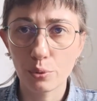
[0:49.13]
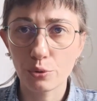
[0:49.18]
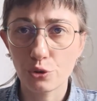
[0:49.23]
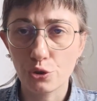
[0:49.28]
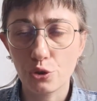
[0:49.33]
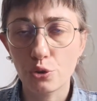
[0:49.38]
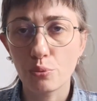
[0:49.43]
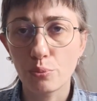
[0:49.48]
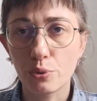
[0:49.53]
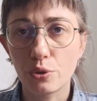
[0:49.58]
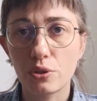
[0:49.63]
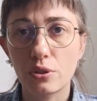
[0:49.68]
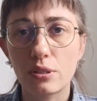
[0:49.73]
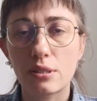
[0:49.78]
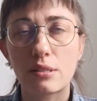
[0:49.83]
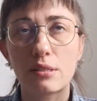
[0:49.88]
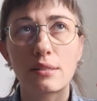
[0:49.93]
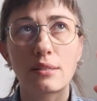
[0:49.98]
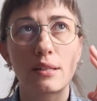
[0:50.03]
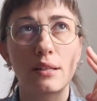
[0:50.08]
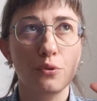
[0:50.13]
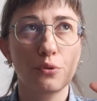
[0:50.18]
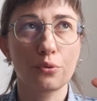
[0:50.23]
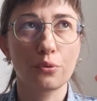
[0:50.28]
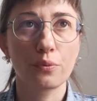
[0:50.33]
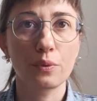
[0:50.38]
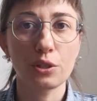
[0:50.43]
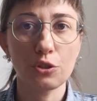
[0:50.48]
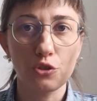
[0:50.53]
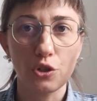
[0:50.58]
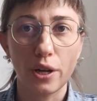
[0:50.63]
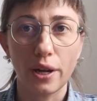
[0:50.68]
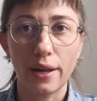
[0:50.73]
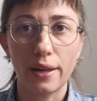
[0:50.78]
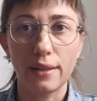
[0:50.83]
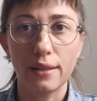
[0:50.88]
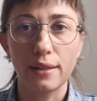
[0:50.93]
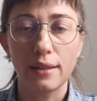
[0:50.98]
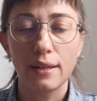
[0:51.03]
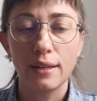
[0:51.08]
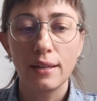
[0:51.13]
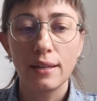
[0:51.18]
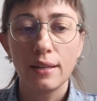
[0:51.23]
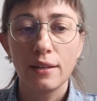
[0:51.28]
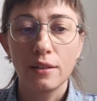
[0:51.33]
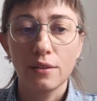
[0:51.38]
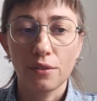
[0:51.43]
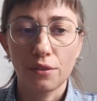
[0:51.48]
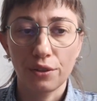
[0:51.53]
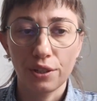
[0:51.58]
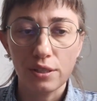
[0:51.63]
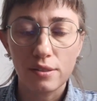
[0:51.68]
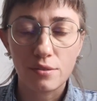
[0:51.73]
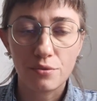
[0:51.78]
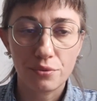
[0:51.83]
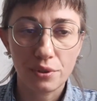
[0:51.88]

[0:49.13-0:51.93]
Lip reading: two books through which this